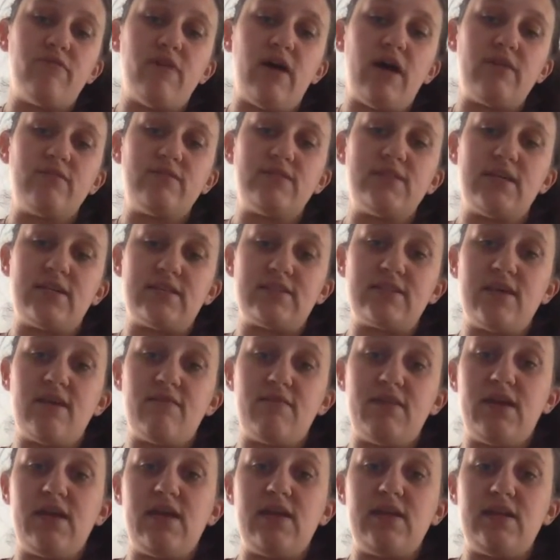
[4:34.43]
5, 6,
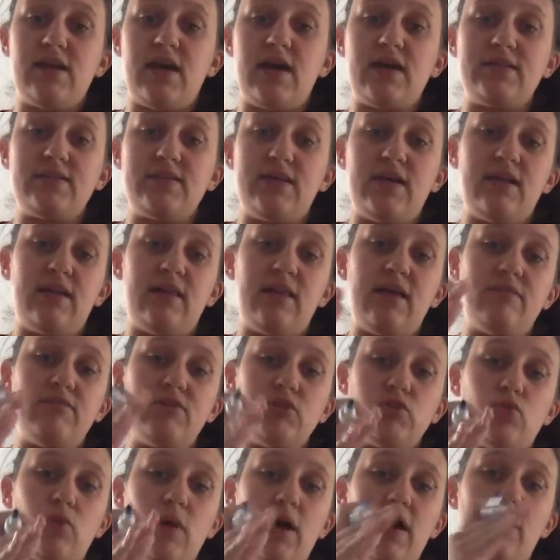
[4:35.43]
7, 8, 9, 10,
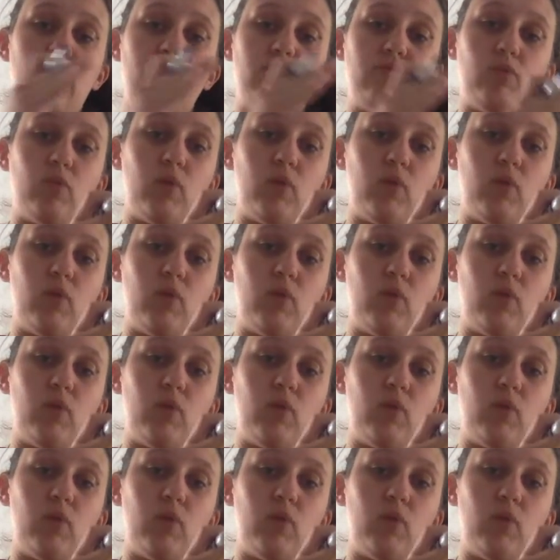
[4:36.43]
11, 12,